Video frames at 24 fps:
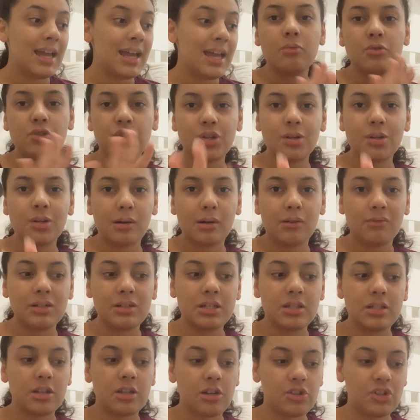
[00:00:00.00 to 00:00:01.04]
When I was doing my
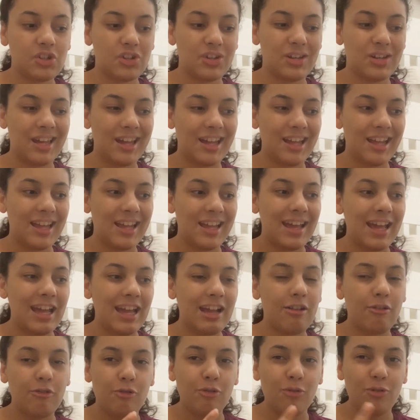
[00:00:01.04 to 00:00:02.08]
research on it,
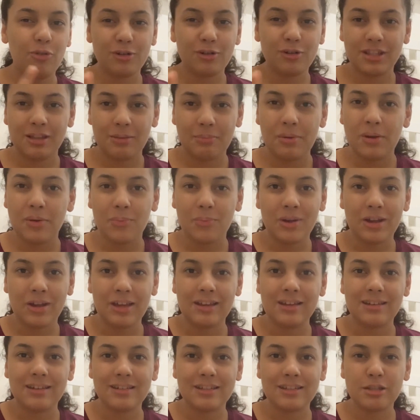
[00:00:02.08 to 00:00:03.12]
it looks a bit weird,